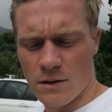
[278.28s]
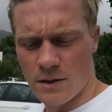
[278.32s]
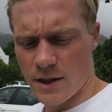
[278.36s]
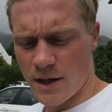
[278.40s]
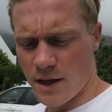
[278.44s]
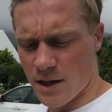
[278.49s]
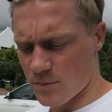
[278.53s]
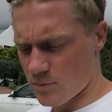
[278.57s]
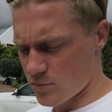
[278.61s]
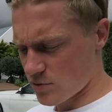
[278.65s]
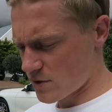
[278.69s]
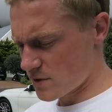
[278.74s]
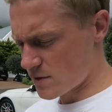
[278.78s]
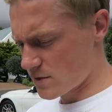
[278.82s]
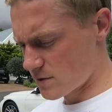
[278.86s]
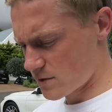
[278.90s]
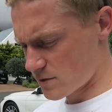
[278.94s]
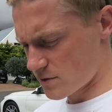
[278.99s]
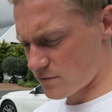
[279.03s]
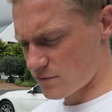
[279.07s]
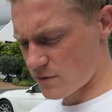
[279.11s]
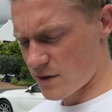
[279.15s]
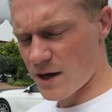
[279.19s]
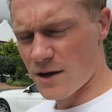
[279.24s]
Okay,
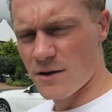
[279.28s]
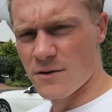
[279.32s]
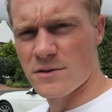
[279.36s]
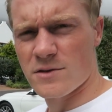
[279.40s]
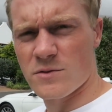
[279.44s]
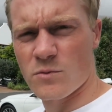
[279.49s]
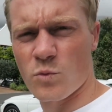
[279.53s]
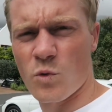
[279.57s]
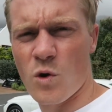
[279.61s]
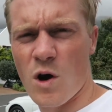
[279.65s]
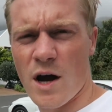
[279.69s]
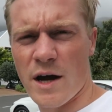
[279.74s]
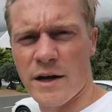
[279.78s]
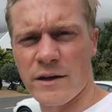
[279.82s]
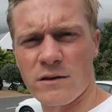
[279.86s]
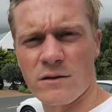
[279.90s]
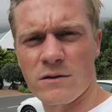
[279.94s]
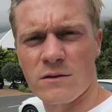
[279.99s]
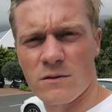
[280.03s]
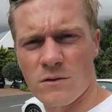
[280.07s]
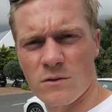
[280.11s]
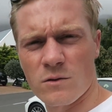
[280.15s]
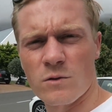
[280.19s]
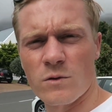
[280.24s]
presents, flowers and wine,
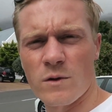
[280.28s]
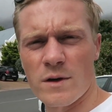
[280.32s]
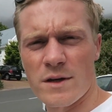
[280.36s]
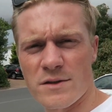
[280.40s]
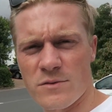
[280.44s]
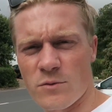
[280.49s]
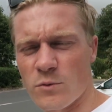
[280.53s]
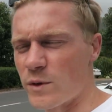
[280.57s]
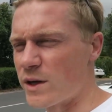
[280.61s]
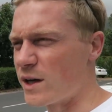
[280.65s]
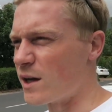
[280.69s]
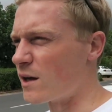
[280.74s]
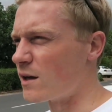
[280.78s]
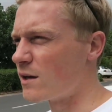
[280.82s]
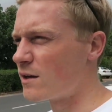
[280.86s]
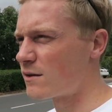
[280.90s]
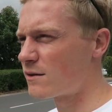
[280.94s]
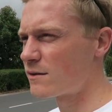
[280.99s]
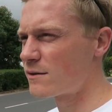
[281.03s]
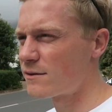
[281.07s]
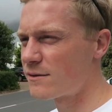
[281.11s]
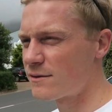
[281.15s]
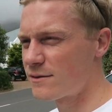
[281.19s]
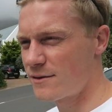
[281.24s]
always a winner.
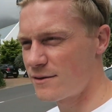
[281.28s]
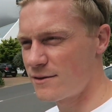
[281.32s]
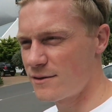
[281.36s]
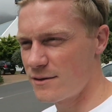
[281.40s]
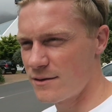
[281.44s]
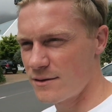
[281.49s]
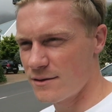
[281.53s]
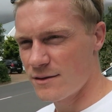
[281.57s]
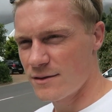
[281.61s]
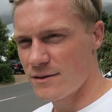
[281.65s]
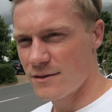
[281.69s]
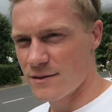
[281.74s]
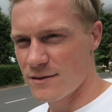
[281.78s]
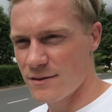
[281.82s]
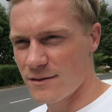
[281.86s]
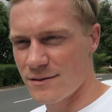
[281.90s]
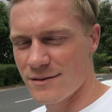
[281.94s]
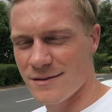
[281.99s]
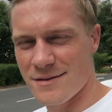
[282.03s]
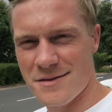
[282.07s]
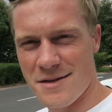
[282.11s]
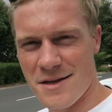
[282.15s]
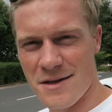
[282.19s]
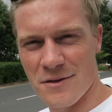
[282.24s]

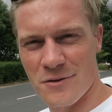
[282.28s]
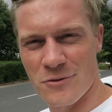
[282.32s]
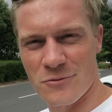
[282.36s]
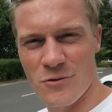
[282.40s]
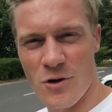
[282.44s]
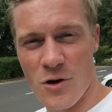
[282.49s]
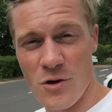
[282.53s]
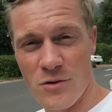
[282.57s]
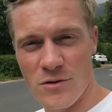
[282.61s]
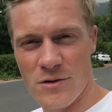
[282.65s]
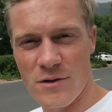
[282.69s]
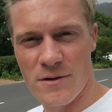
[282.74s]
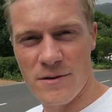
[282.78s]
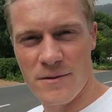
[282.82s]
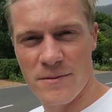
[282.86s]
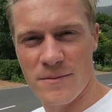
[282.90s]
Let's hit the road.